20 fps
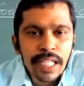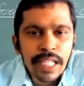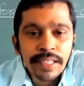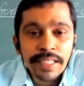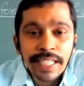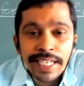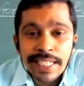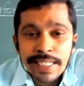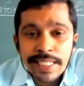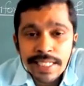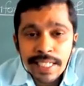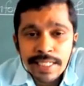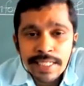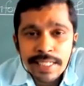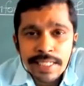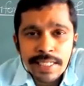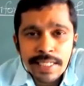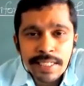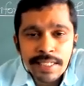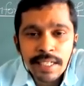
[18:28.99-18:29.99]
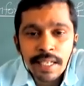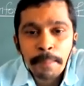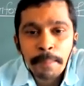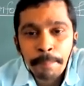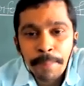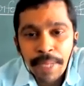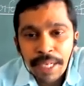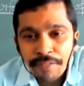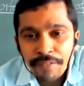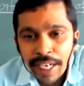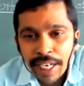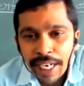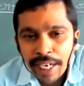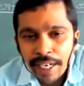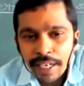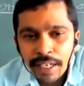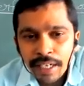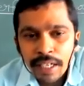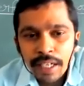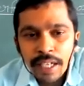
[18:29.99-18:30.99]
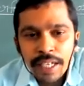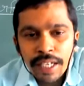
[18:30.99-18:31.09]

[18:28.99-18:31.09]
the distance between